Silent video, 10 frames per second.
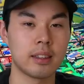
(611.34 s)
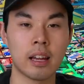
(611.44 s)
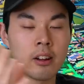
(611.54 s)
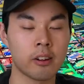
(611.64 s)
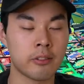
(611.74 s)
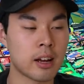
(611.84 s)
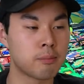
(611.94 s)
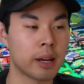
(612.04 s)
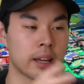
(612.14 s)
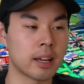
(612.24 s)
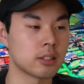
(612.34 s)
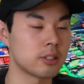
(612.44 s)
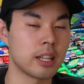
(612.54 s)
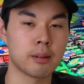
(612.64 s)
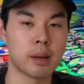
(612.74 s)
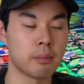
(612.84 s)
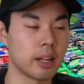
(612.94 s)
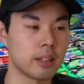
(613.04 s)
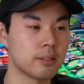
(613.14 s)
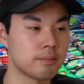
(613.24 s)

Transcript: 10 out of 5 baguettes take my money.